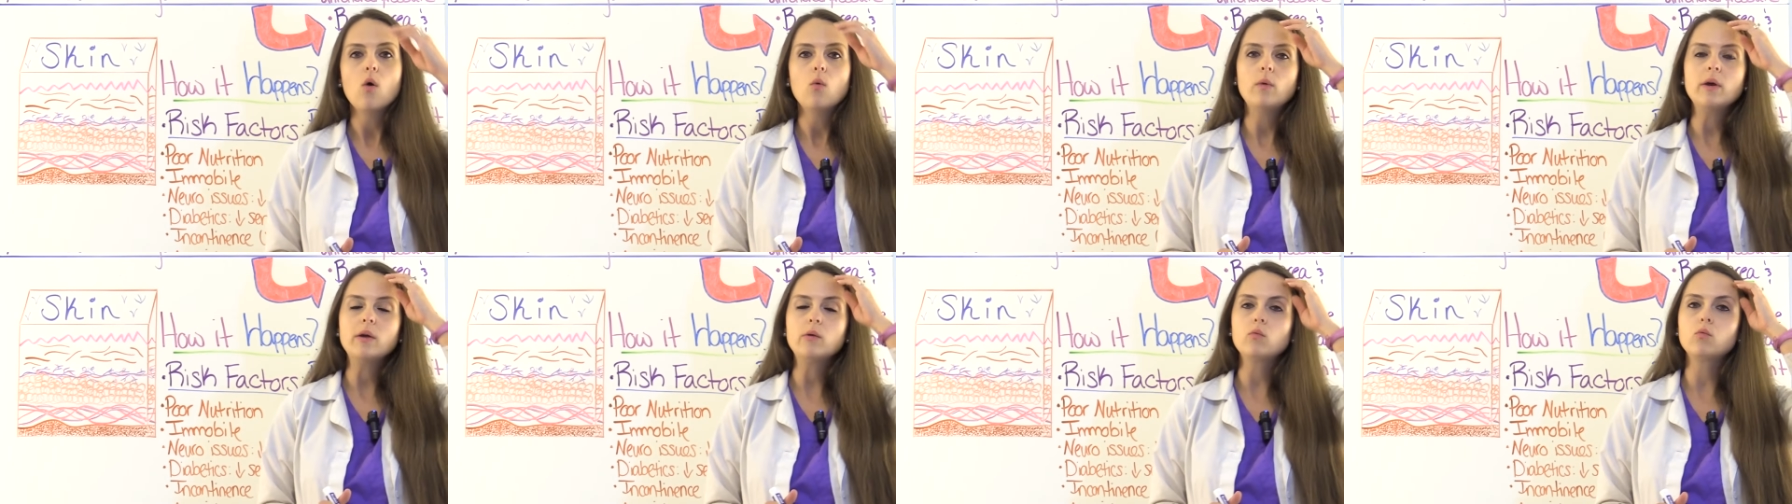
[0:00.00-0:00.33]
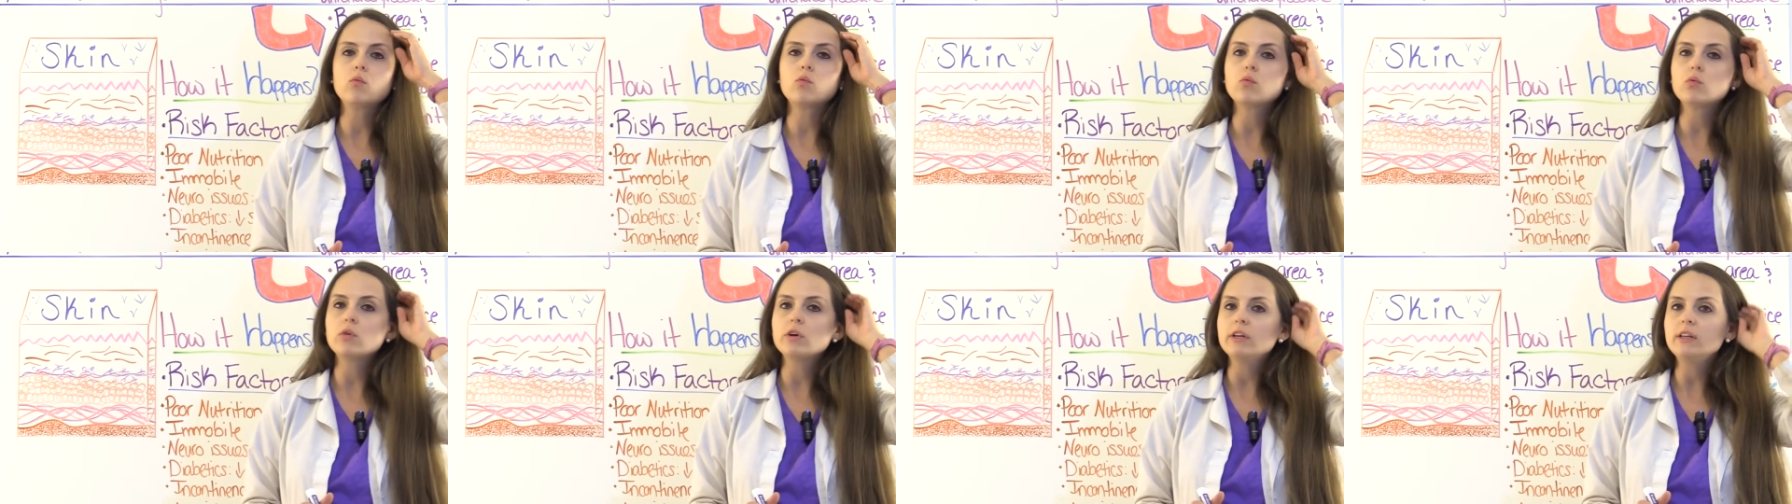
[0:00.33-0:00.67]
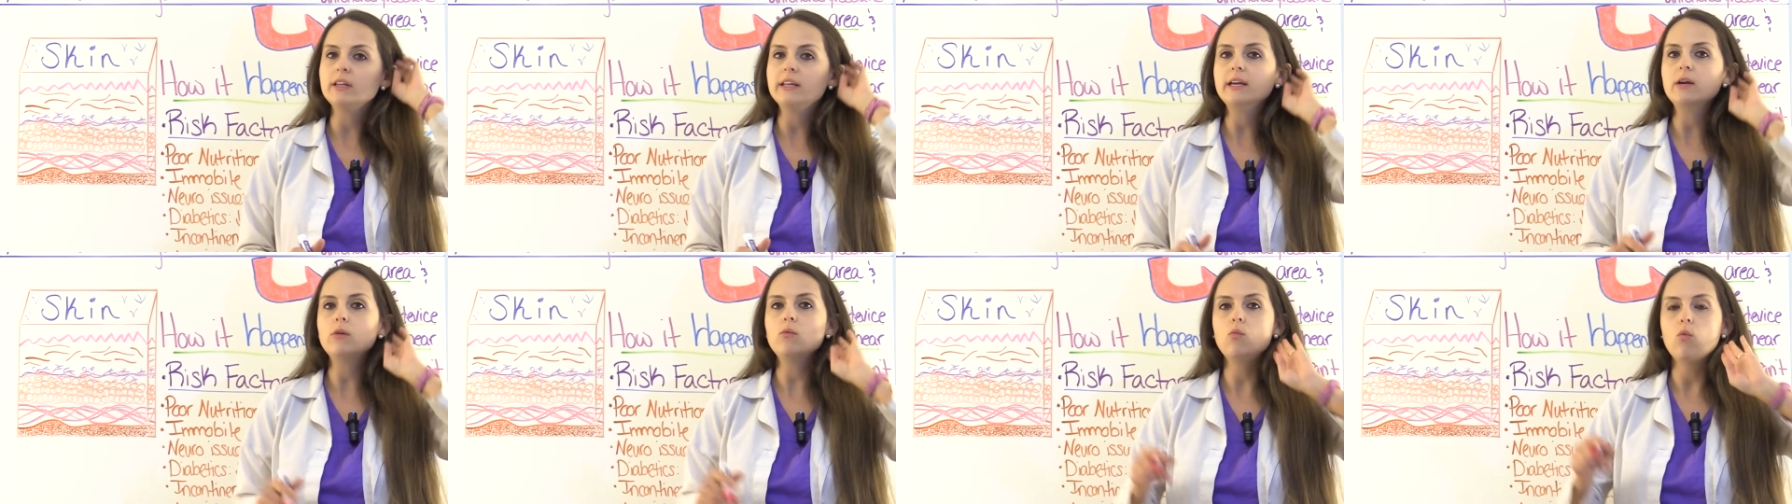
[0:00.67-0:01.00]
we
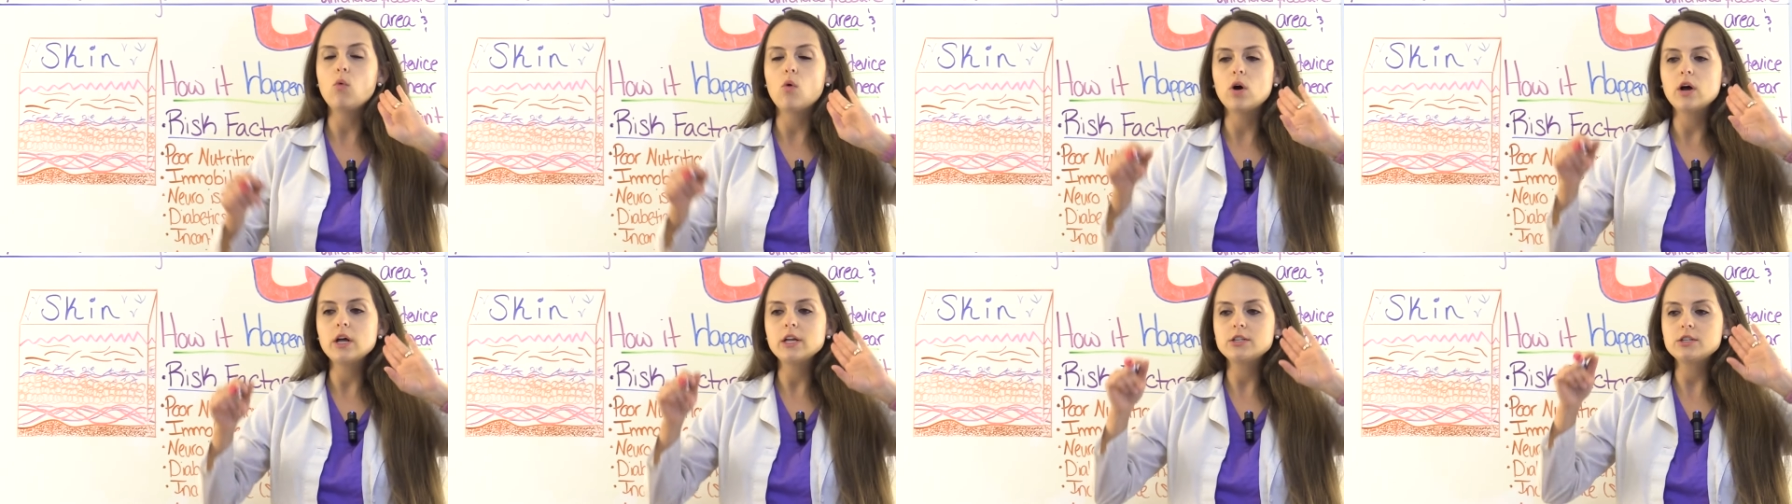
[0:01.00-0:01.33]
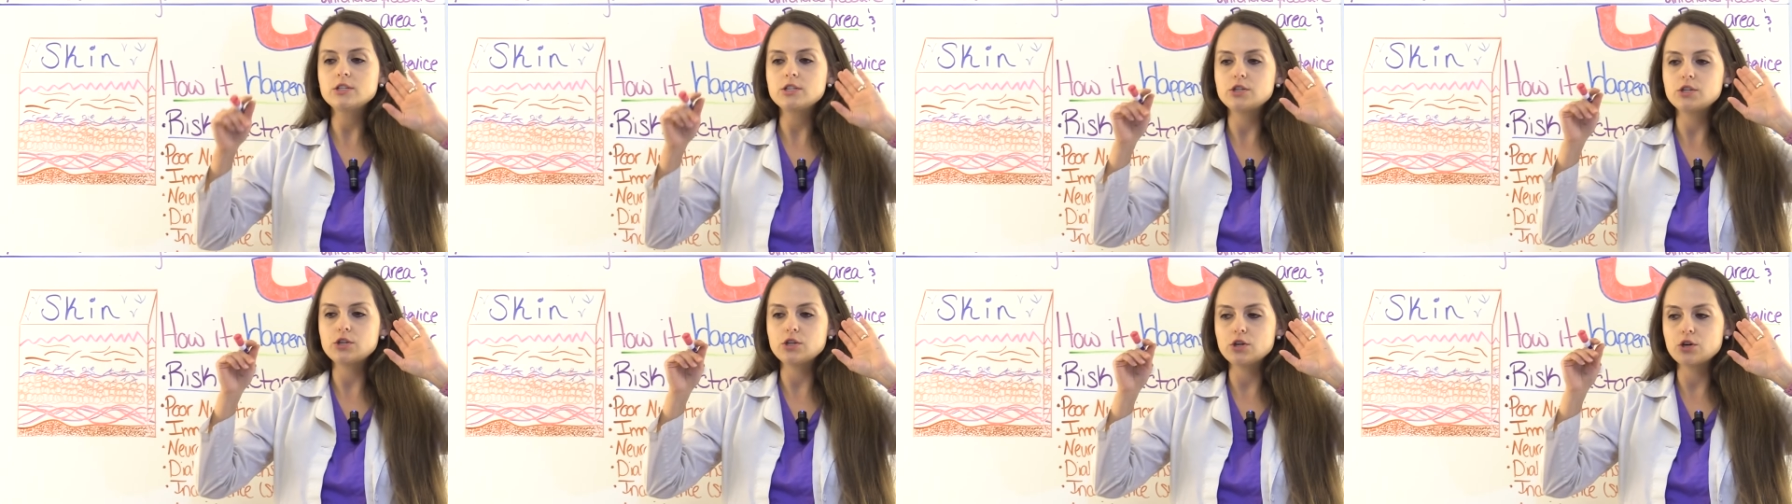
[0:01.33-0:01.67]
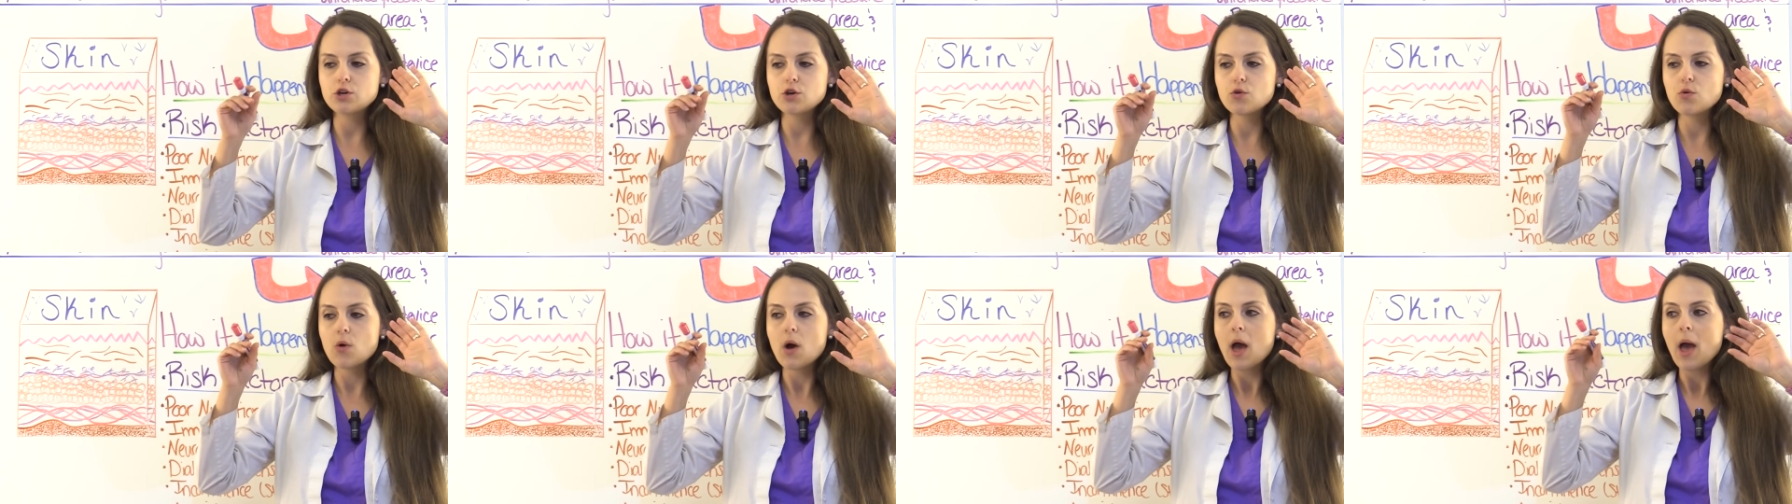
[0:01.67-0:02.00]
really want
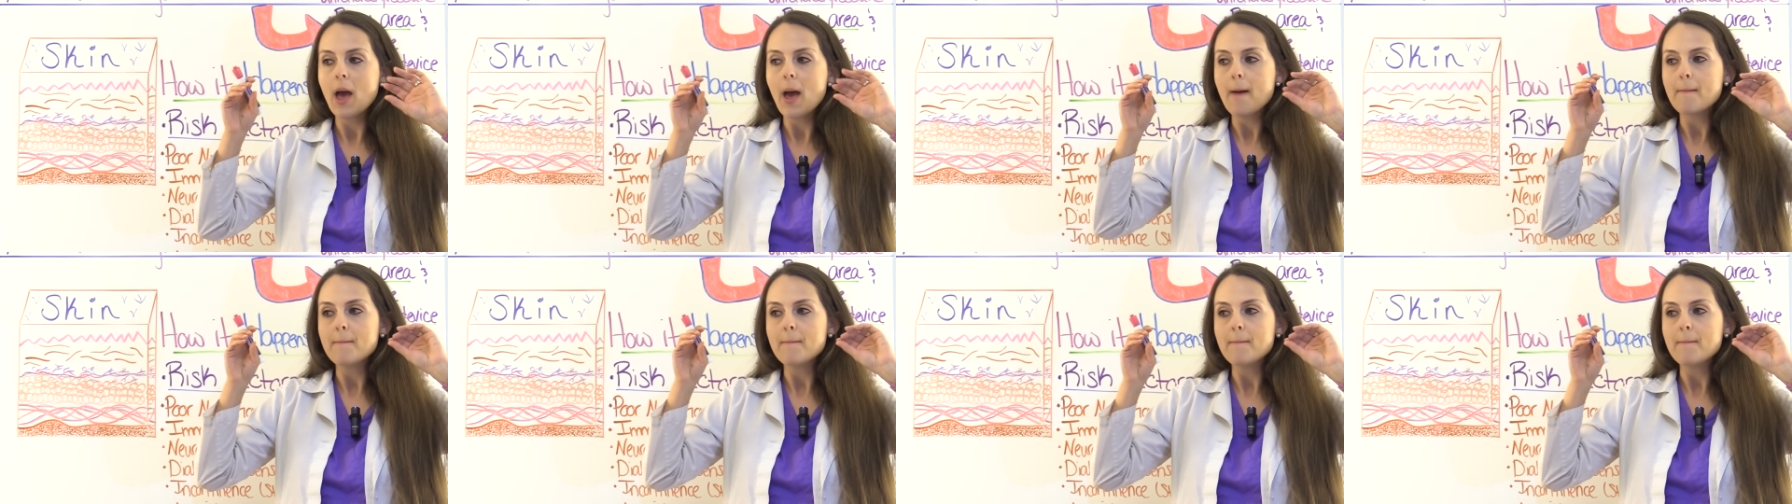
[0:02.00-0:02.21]
to